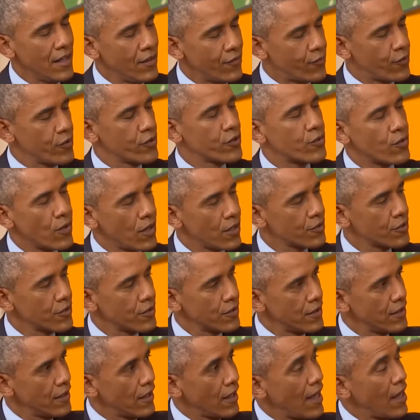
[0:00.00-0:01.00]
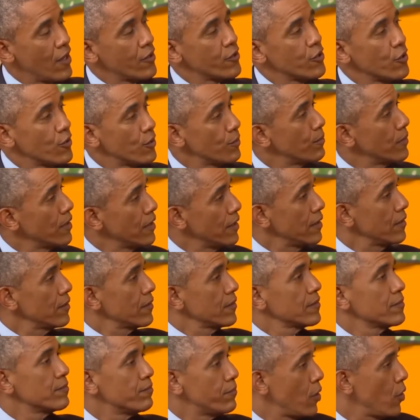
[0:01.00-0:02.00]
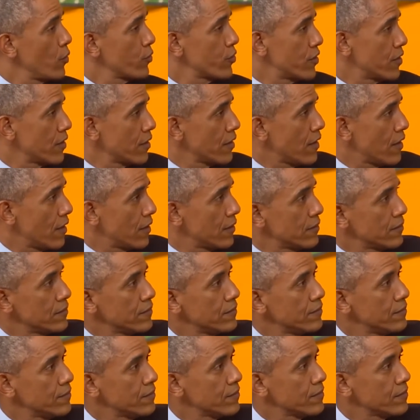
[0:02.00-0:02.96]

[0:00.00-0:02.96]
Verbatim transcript: While most traditional media outlets talk down about the